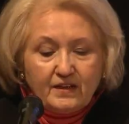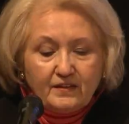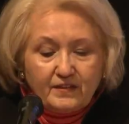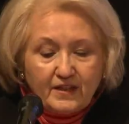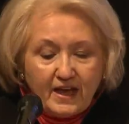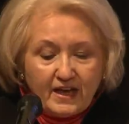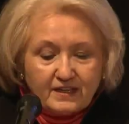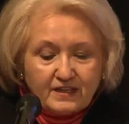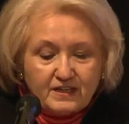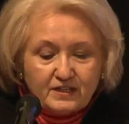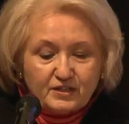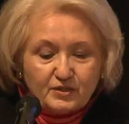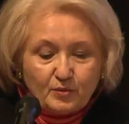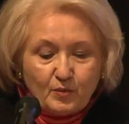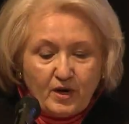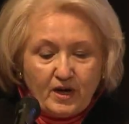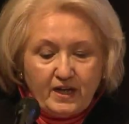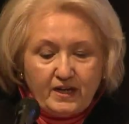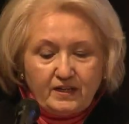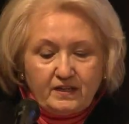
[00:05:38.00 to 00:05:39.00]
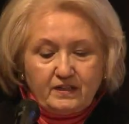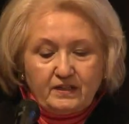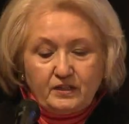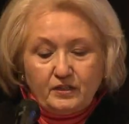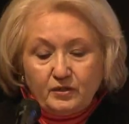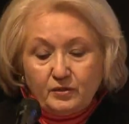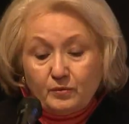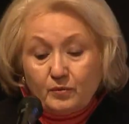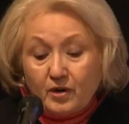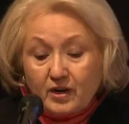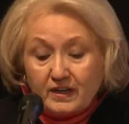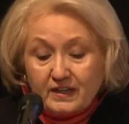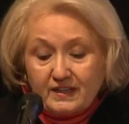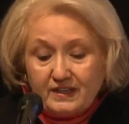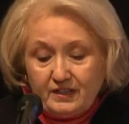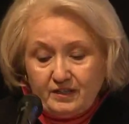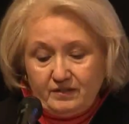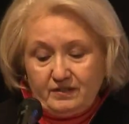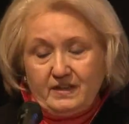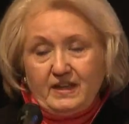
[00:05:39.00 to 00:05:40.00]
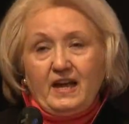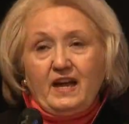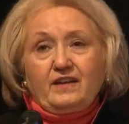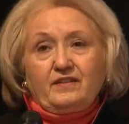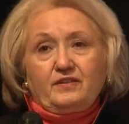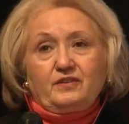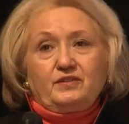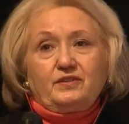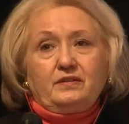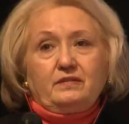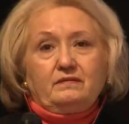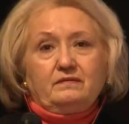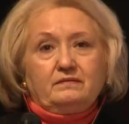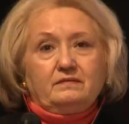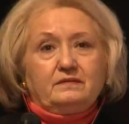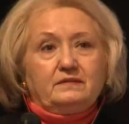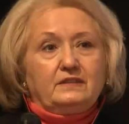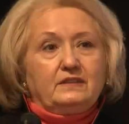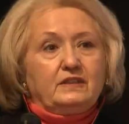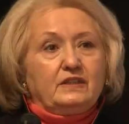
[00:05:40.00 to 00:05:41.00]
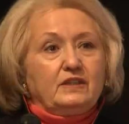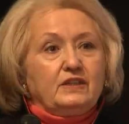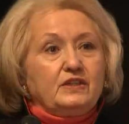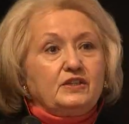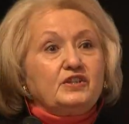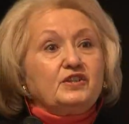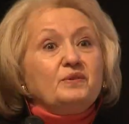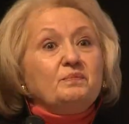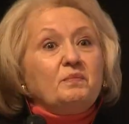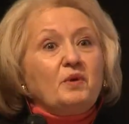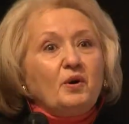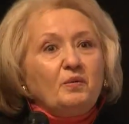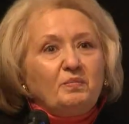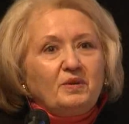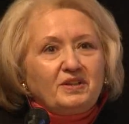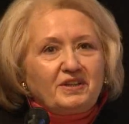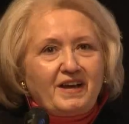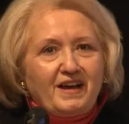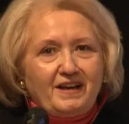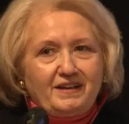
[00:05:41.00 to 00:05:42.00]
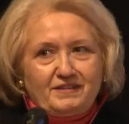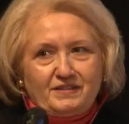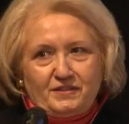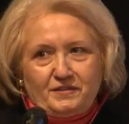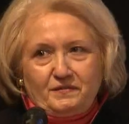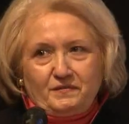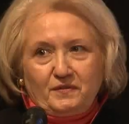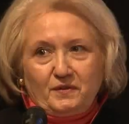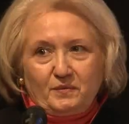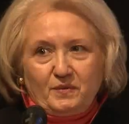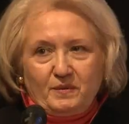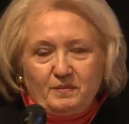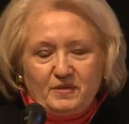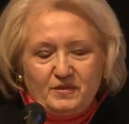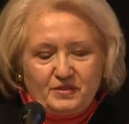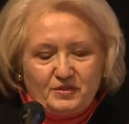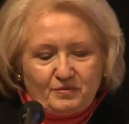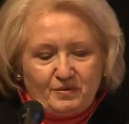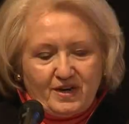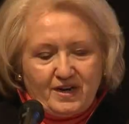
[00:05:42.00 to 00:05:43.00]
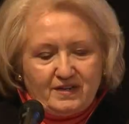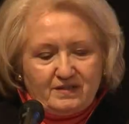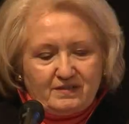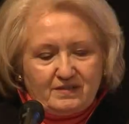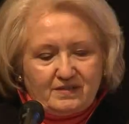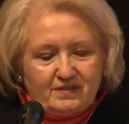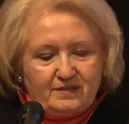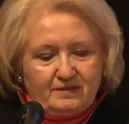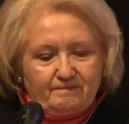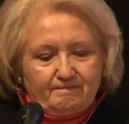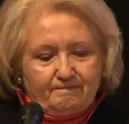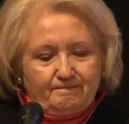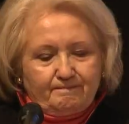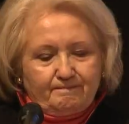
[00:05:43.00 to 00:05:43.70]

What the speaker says: That is why you are here gathered, to mobilize for women's rights.